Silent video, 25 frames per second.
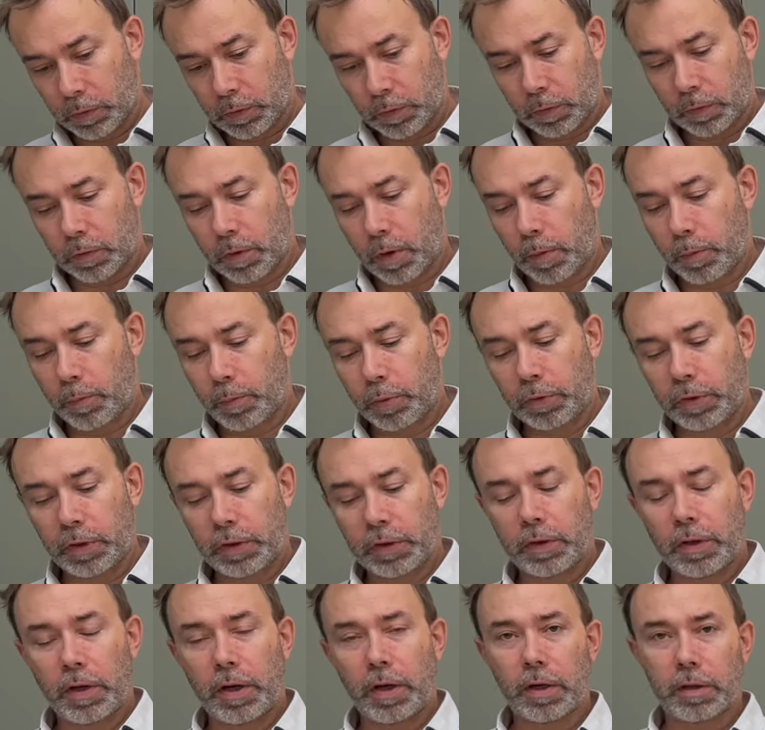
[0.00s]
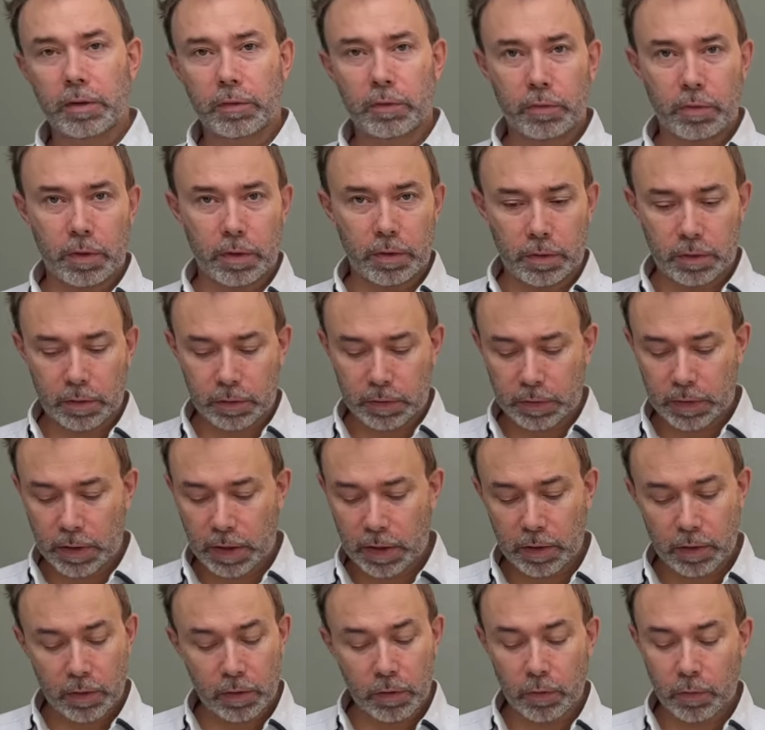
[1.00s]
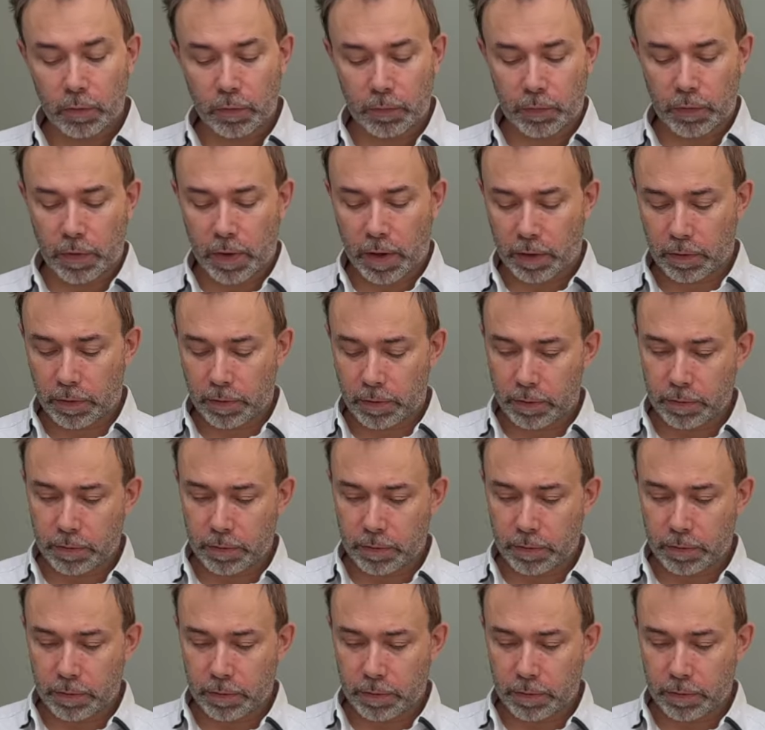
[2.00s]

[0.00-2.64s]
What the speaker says: So I put it here to understand no fire,